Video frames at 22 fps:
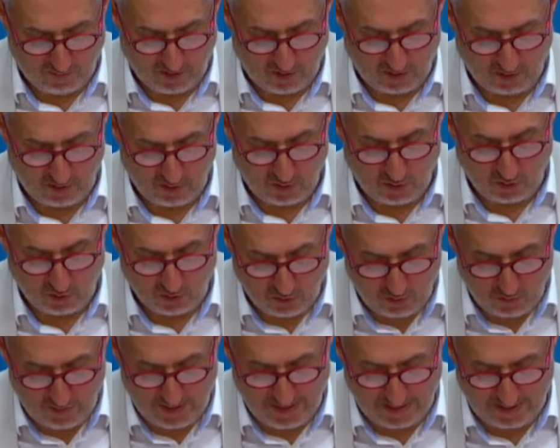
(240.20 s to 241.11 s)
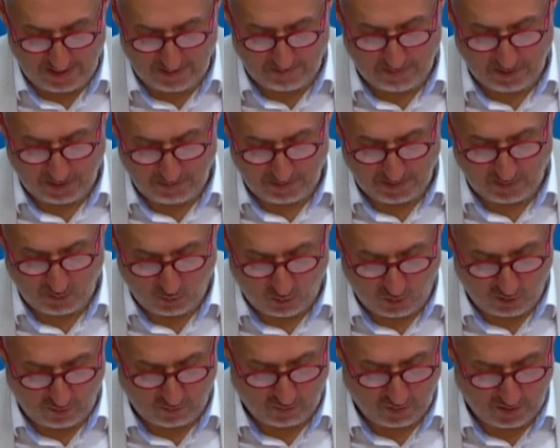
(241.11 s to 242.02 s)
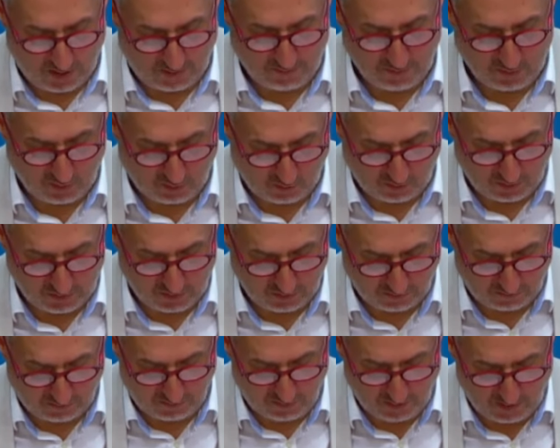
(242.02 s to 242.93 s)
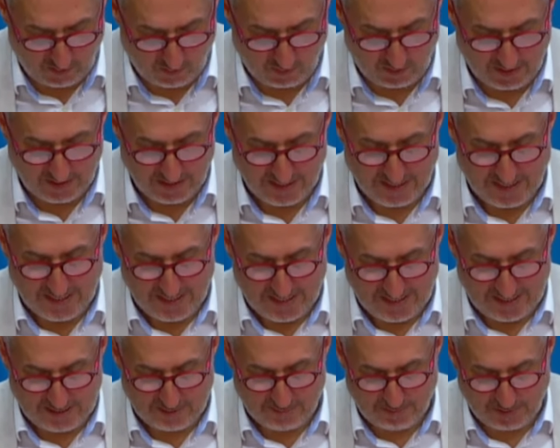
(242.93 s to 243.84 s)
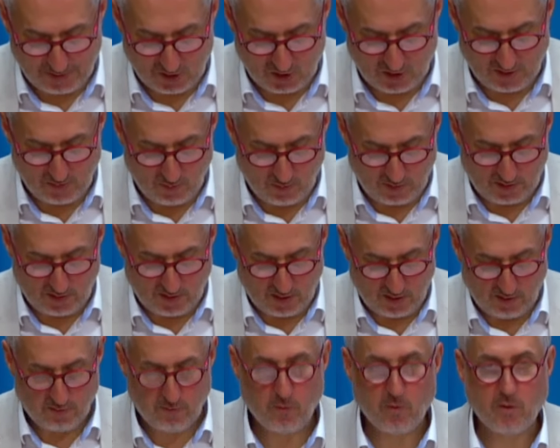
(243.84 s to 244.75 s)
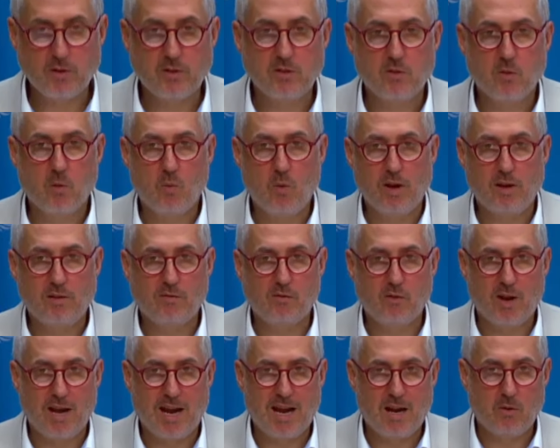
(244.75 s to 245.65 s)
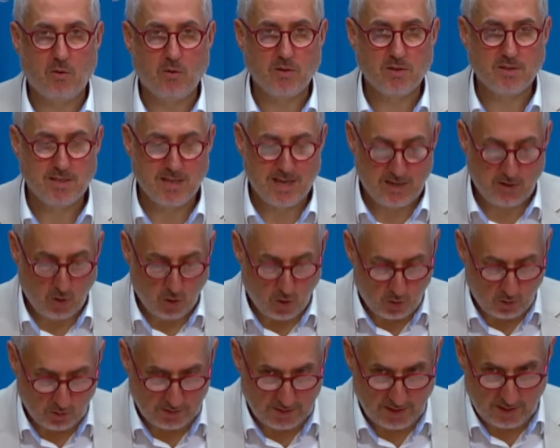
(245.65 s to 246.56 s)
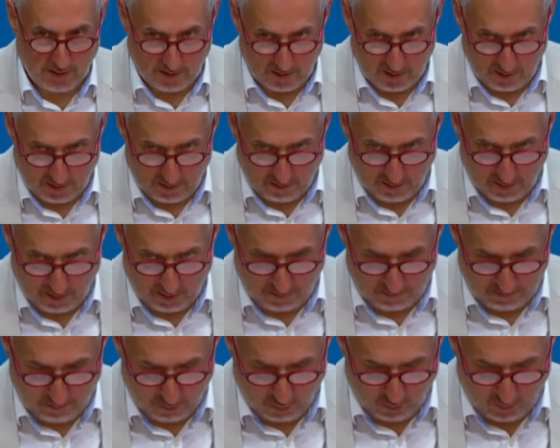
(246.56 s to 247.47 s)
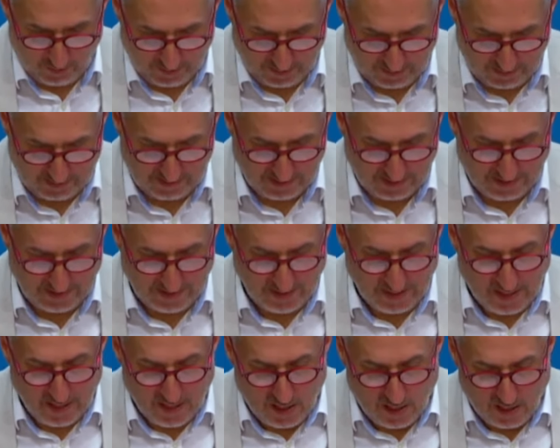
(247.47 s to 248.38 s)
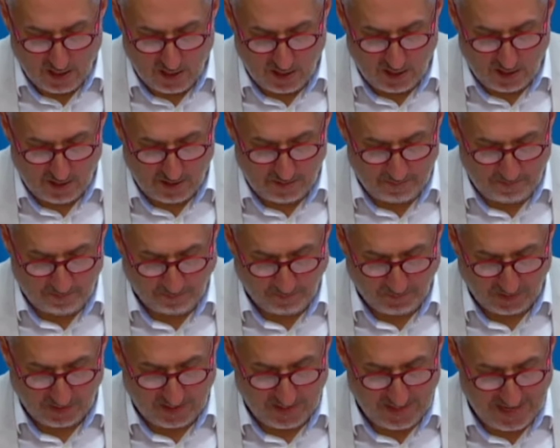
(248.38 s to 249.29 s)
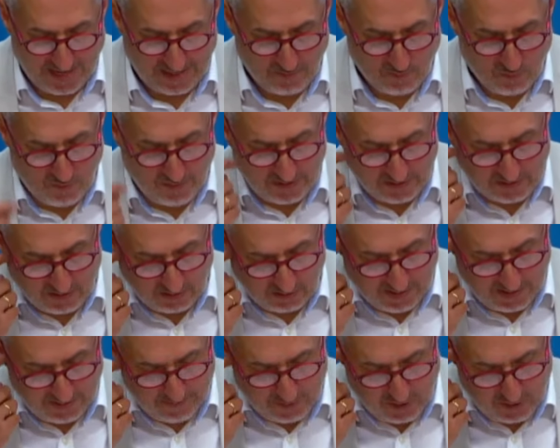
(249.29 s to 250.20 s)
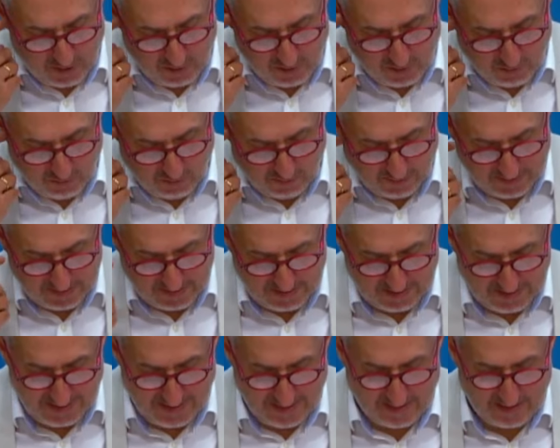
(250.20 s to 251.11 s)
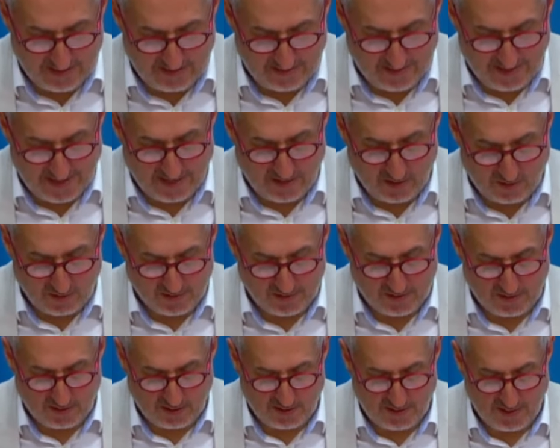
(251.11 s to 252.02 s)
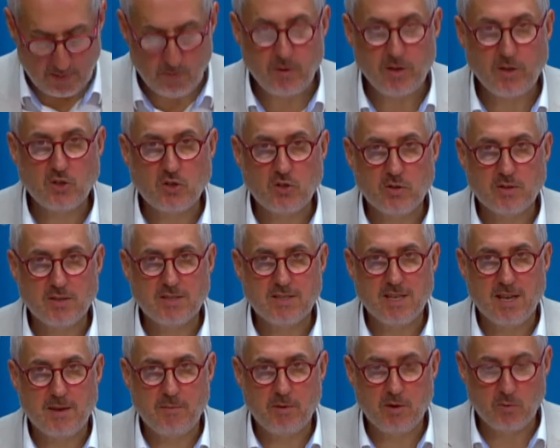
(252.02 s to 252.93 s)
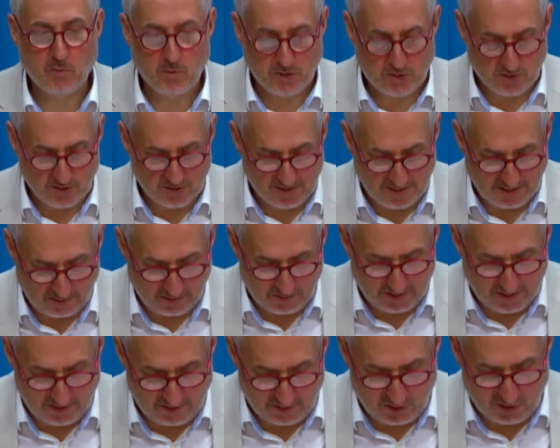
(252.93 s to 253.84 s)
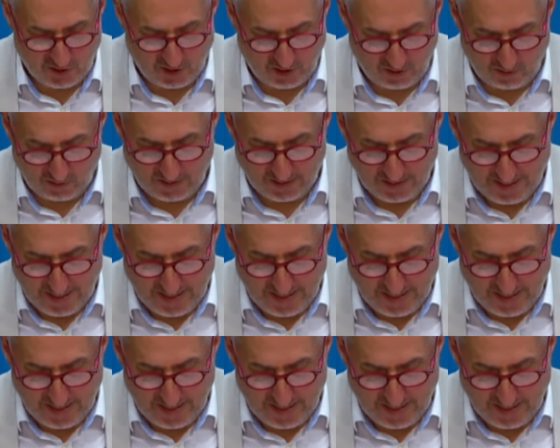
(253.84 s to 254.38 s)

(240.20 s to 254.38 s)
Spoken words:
on. Looting and public order problems are also frequent, especially when convoys wait for hours at holding points. And moving to Lebanon, you will have seen that on Sunday we issued a statement in which the Secretary General